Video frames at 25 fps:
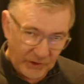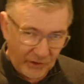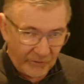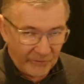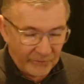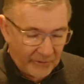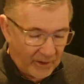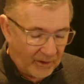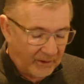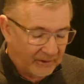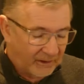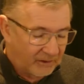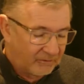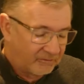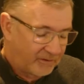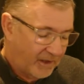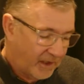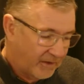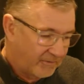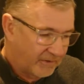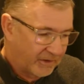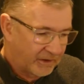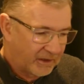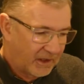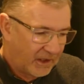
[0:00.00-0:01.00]
you're throwing in front
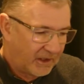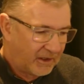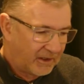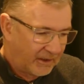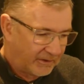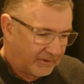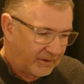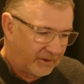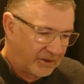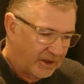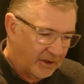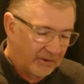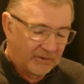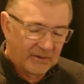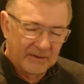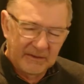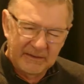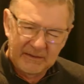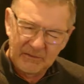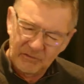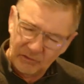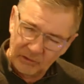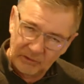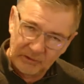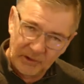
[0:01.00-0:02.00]
of it. So it
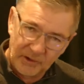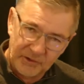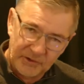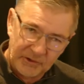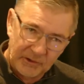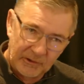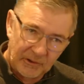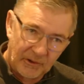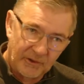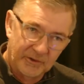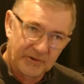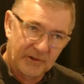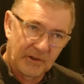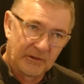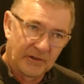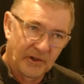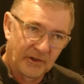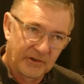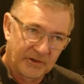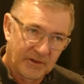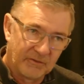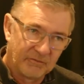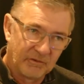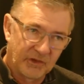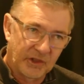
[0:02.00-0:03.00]
gives you lots and
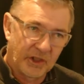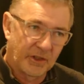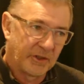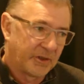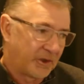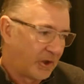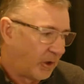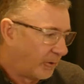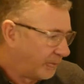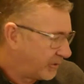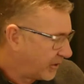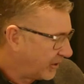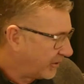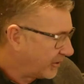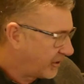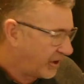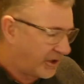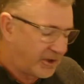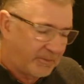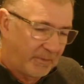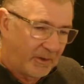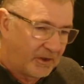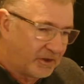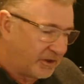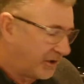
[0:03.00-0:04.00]
lots of sonic options, I
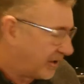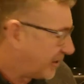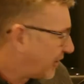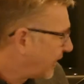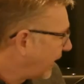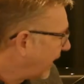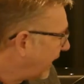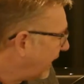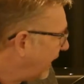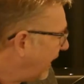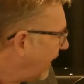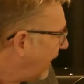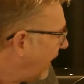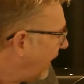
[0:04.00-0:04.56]
suppose you'd say.